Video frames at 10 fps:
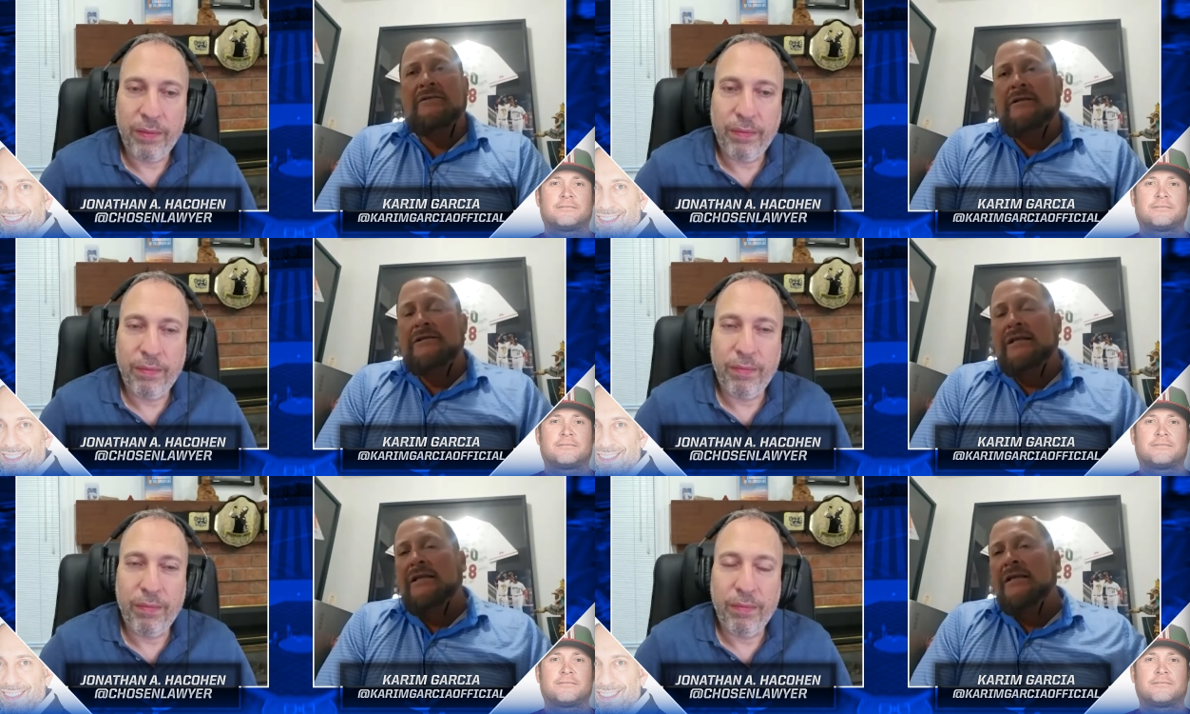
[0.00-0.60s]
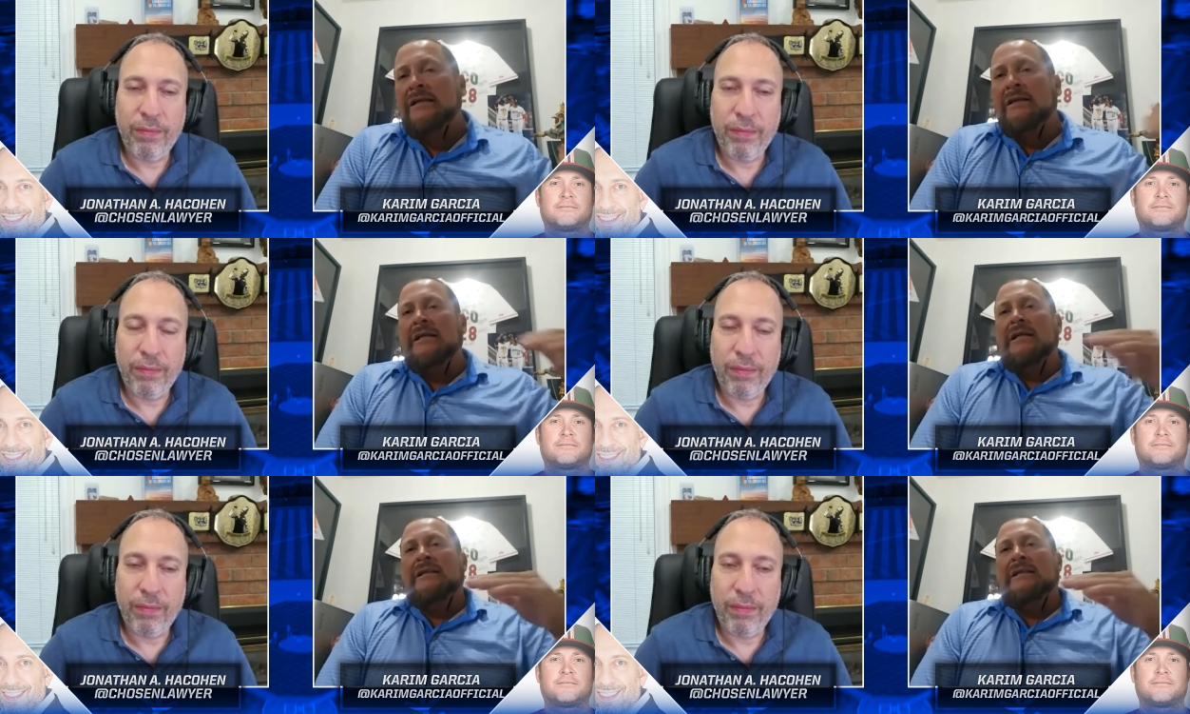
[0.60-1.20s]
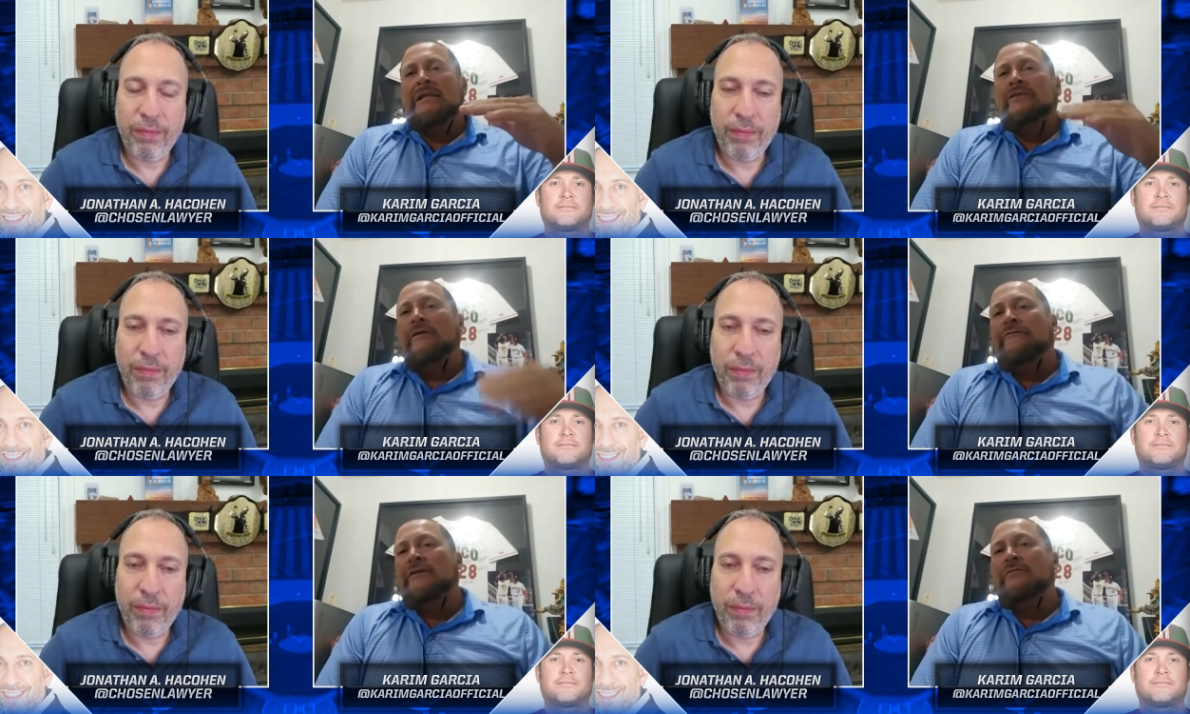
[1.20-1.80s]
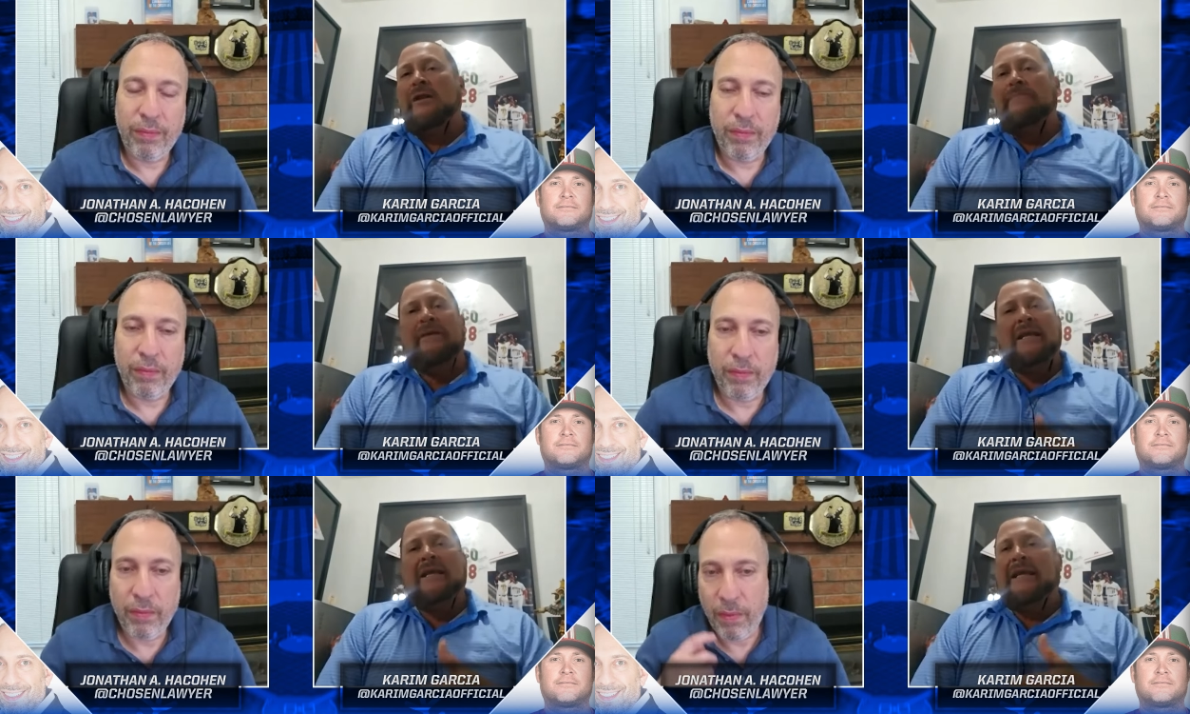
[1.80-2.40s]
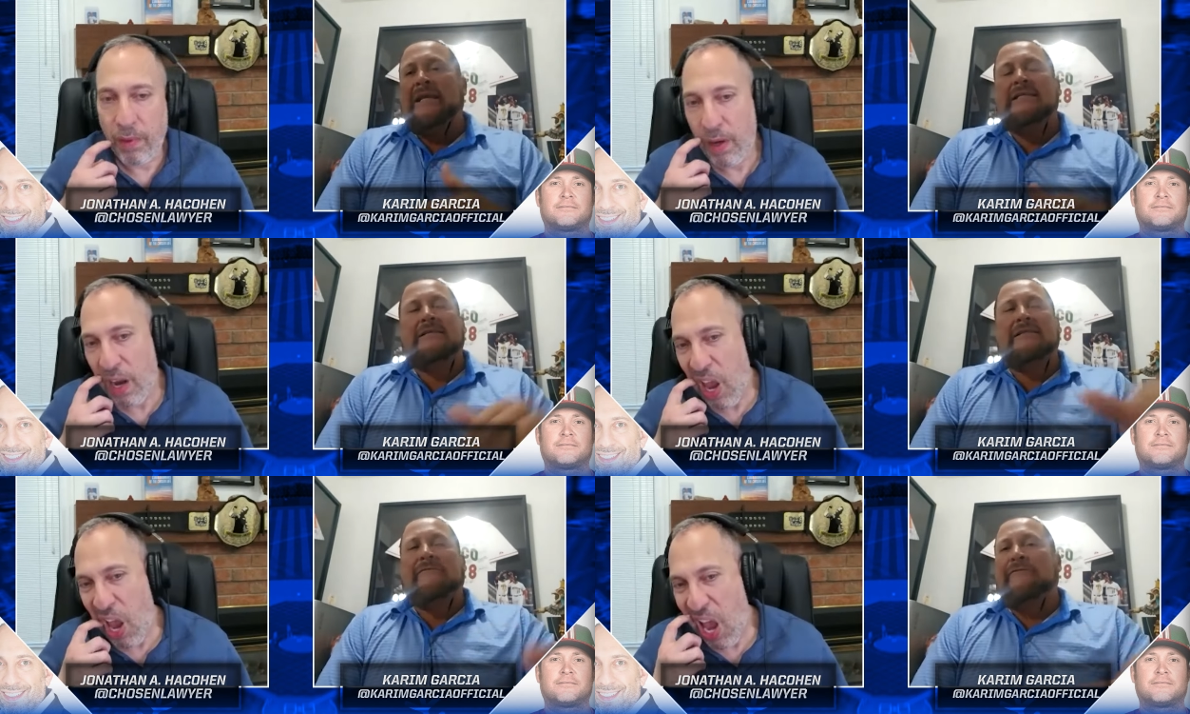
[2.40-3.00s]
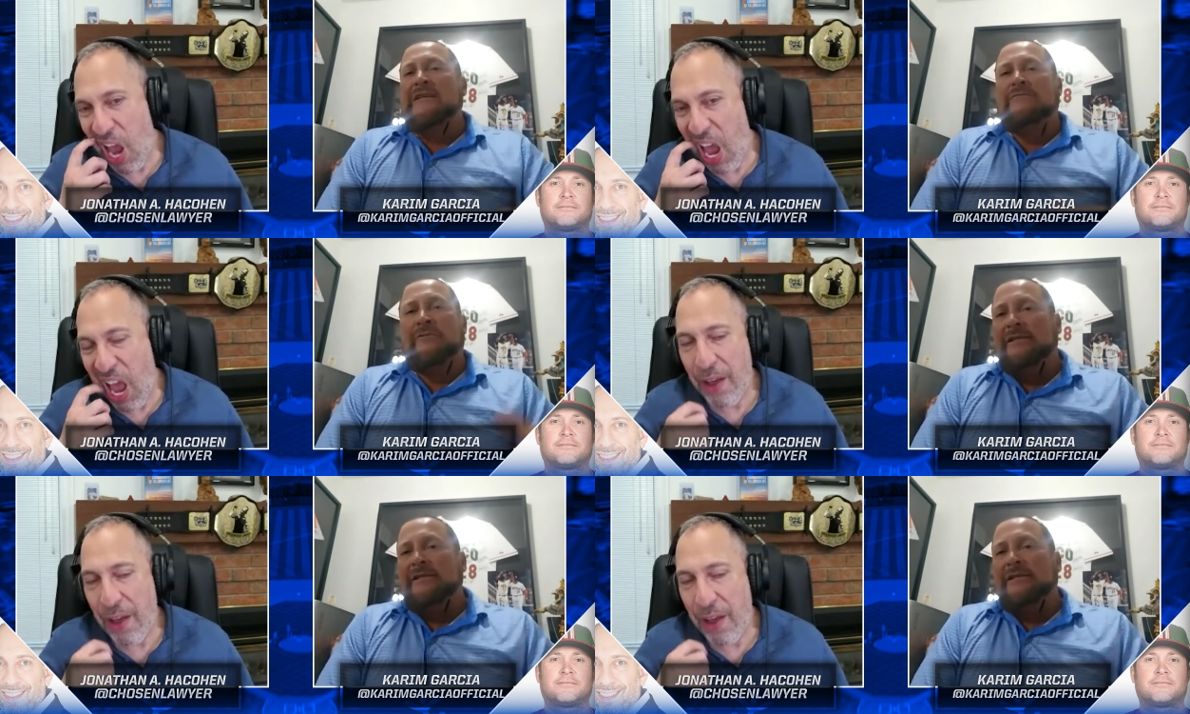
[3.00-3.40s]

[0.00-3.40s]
Speaker 1: and all of a sudden, they throw a fastball up and in, and he just see a fastball.